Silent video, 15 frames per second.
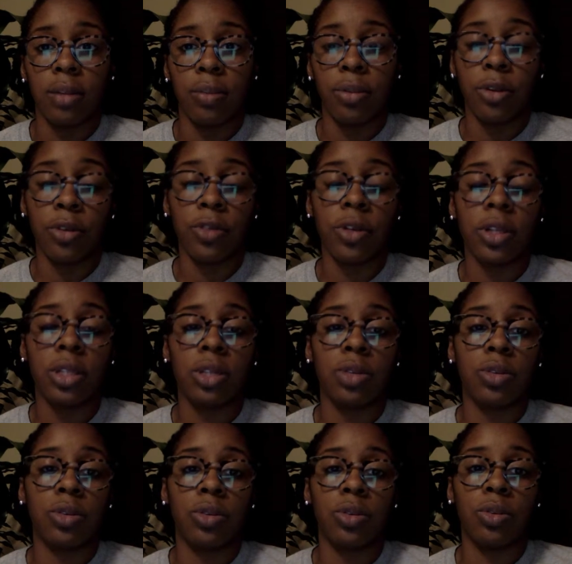proven
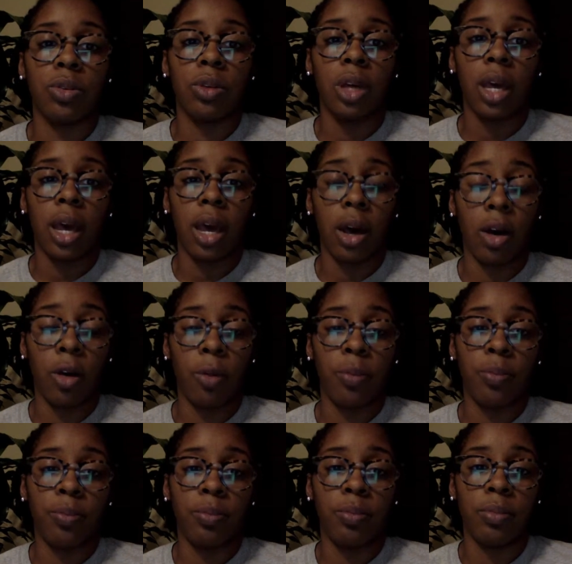to help
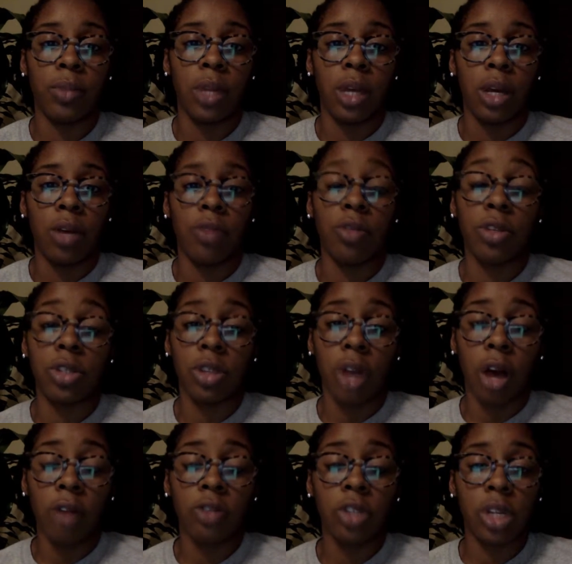
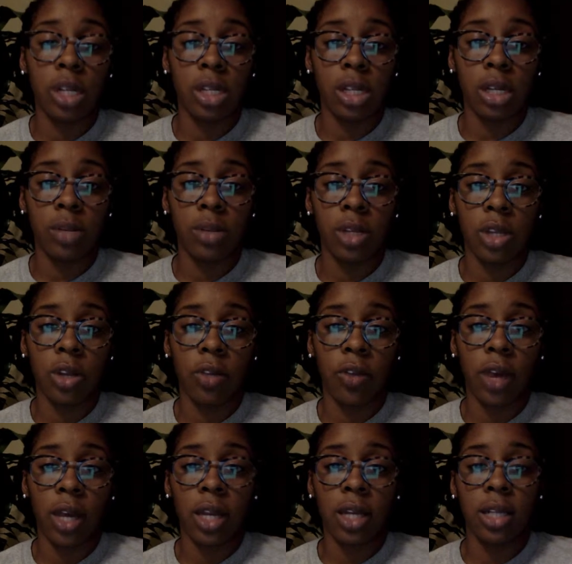resolve transient hip
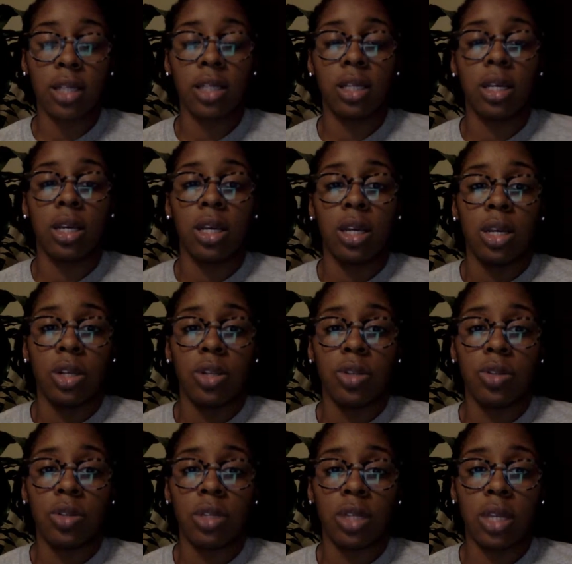synovitis
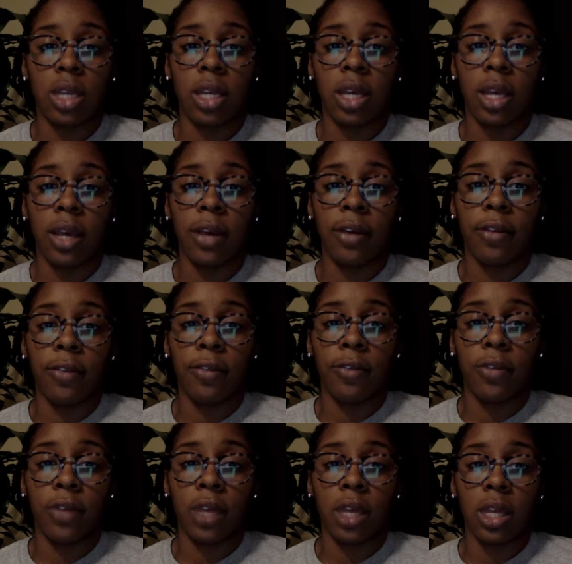to see if
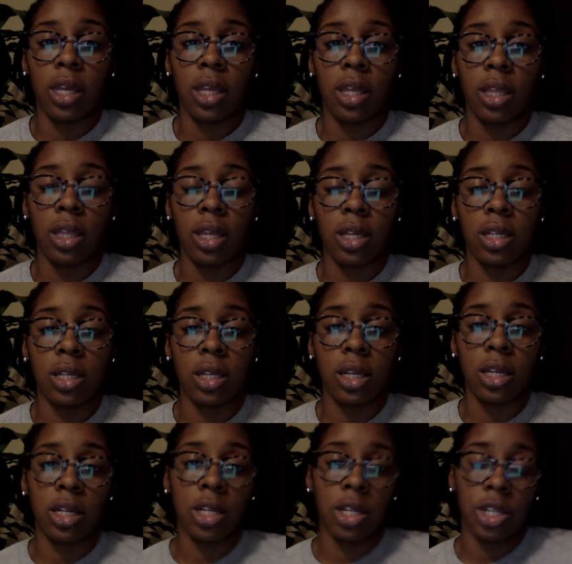this
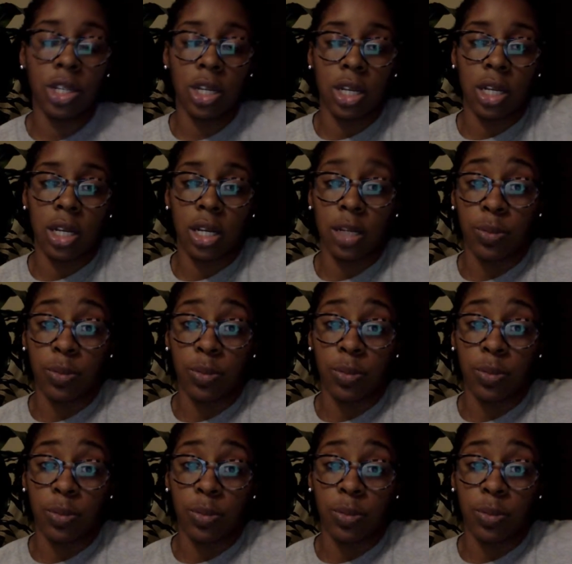condition is